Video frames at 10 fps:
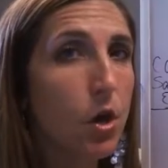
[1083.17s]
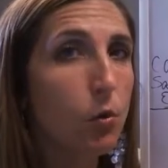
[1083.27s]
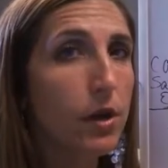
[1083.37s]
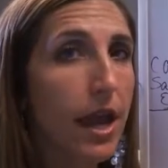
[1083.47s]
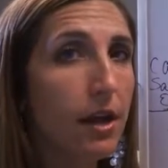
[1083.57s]

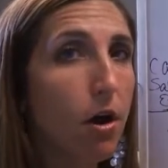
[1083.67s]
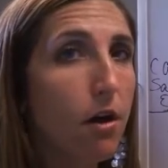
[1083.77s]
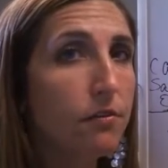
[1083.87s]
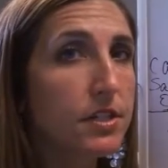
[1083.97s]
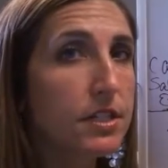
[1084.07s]
we
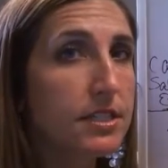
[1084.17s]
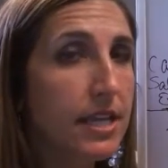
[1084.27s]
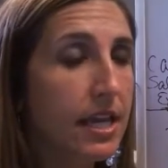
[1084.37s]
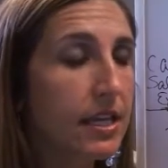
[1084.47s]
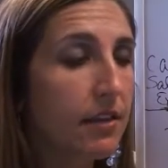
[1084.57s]
often
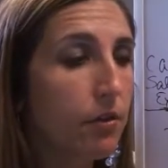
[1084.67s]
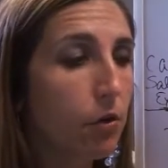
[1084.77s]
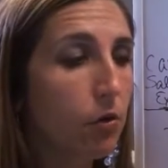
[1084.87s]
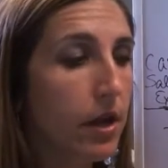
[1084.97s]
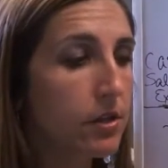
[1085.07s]
say it in the
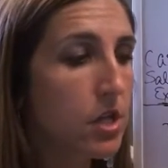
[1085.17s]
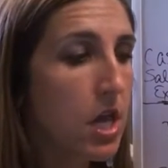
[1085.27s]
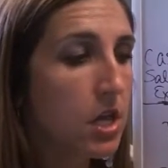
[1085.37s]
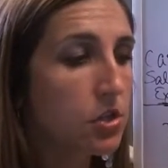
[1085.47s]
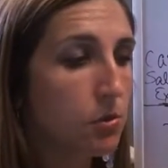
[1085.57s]
correct
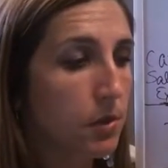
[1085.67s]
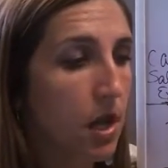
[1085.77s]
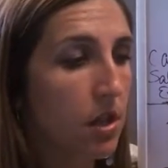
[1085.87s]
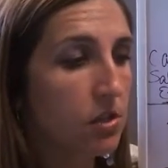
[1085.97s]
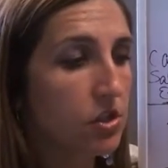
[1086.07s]

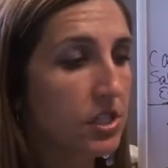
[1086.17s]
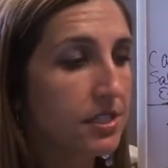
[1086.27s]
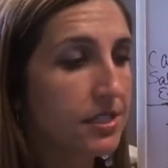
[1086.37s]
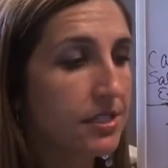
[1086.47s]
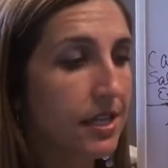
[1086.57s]
terminology is
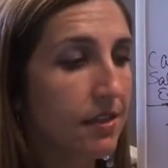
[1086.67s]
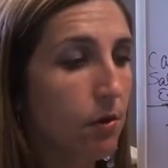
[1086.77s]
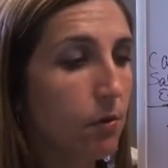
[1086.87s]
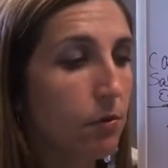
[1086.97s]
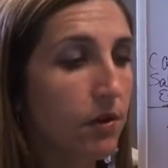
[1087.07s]
to say that
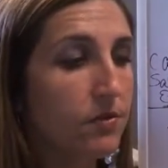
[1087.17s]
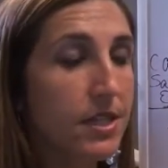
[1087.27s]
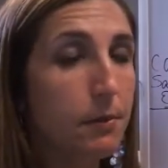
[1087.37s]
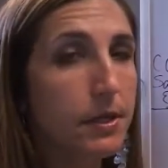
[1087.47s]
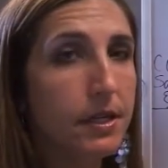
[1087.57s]
when we have
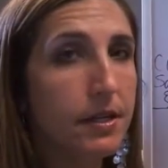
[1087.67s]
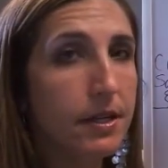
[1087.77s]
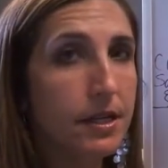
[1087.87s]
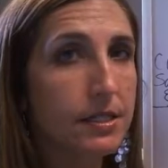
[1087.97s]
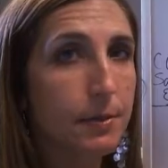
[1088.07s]
debited an
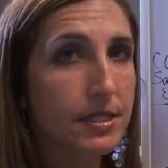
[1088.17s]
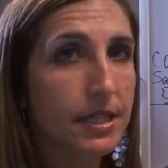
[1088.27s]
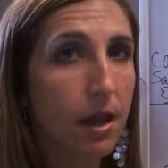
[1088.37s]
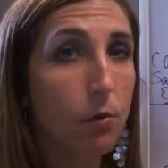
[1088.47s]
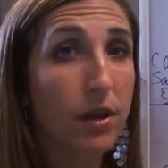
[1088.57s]
expense
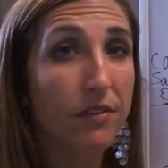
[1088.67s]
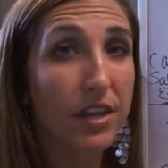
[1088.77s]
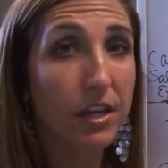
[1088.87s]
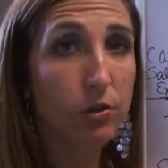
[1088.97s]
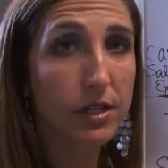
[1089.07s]
account, we have
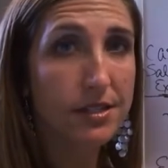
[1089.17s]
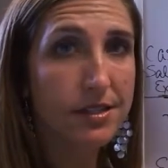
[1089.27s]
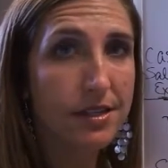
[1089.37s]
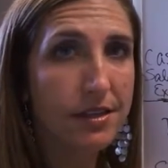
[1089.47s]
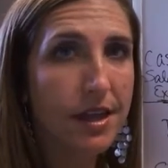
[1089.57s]
increased
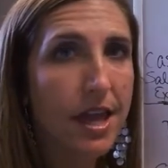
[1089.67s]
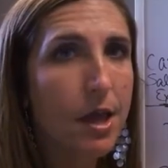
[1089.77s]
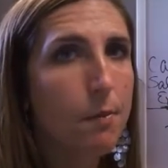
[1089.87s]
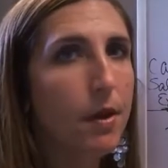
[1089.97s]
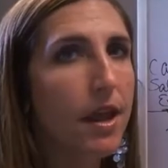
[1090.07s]
it.
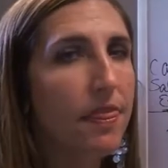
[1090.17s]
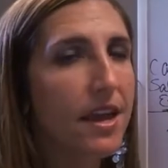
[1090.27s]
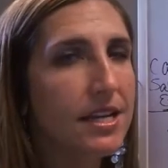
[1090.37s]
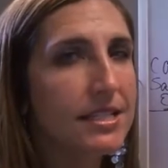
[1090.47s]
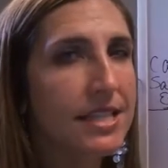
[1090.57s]
But at
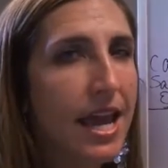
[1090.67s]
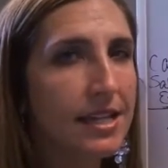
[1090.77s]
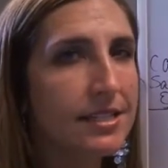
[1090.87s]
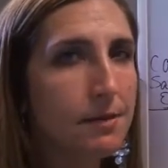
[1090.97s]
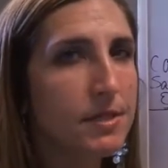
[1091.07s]
that exact
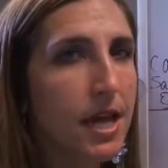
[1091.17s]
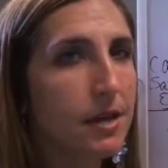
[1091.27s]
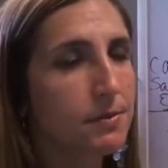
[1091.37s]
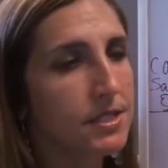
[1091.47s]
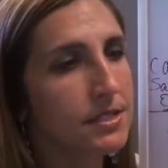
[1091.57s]
same
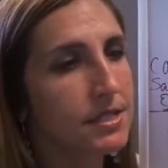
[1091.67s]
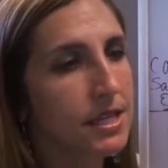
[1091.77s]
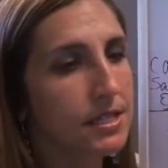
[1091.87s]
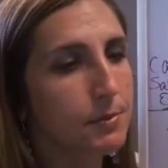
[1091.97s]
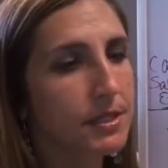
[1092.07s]
time, since the
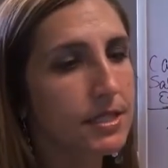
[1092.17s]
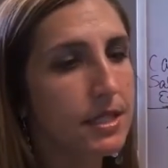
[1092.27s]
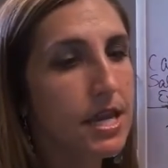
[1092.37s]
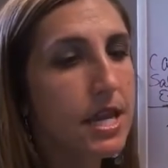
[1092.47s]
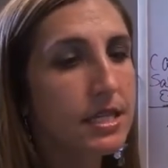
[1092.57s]
expense and
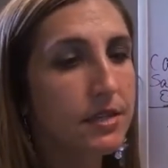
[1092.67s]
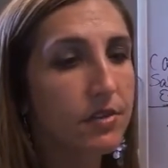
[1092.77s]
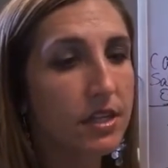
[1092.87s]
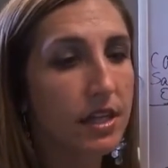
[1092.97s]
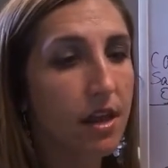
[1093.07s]

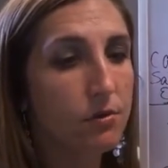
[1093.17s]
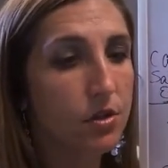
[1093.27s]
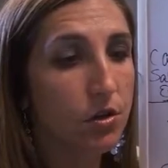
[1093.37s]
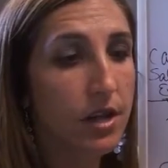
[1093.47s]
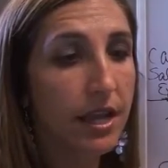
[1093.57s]
dividend accounts
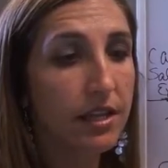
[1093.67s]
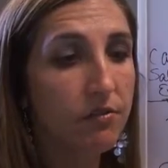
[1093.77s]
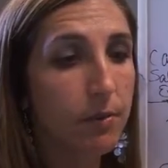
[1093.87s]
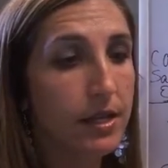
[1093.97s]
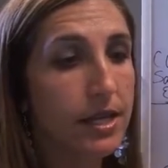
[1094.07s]
are negative
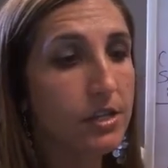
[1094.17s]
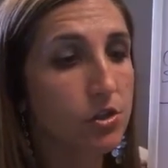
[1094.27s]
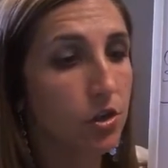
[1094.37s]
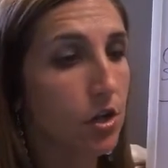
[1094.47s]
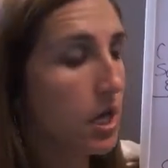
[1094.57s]
by
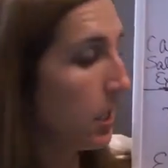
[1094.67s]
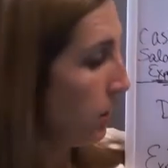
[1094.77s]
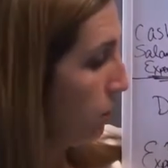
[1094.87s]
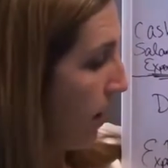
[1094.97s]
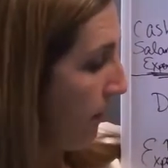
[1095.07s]
nature,
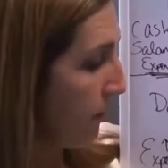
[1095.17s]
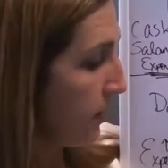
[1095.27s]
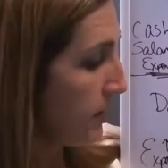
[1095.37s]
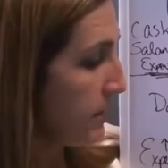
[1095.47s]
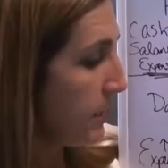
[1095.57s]
you have
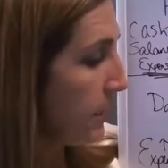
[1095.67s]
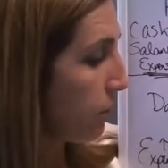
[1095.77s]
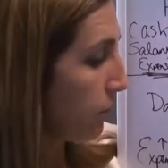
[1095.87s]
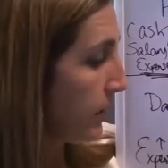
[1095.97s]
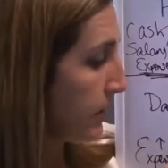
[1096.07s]

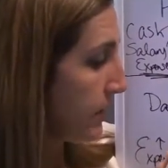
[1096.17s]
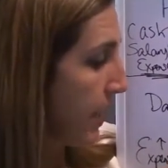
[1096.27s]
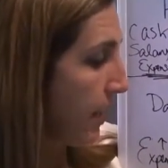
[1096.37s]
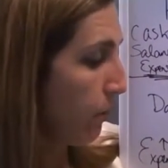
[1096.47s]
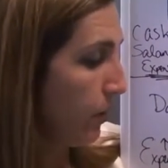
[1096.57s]
decreased
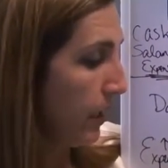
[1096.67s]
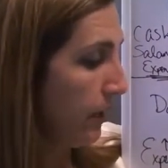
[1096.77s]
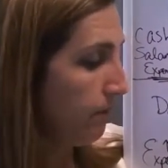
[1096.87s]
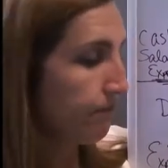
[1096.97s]
equity.